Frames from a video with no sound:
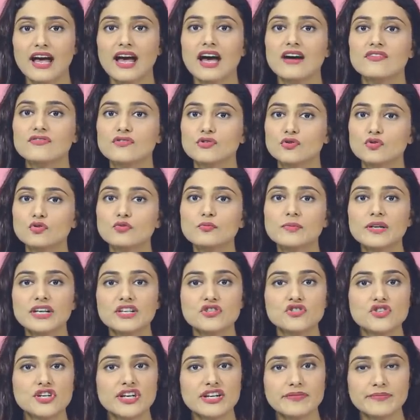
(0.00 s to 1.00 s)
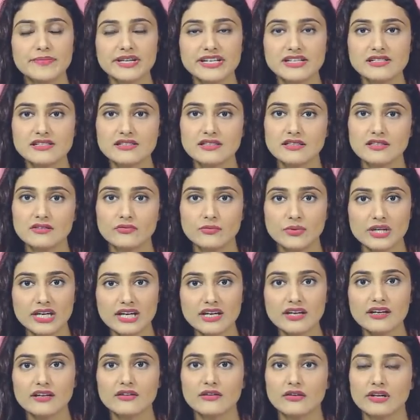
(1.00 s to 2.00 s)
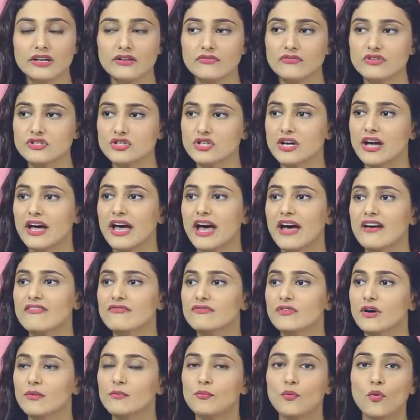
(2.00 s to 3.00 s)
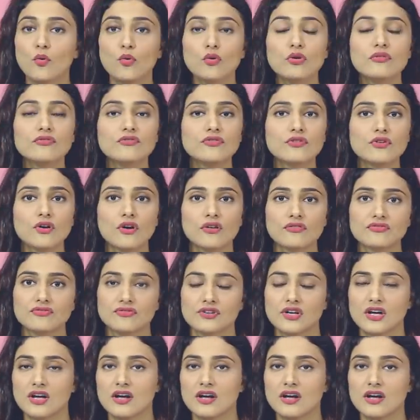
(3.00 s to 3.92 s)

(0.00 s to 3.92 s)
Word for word: I have two big cheat meals in the week in which I have a bowl full of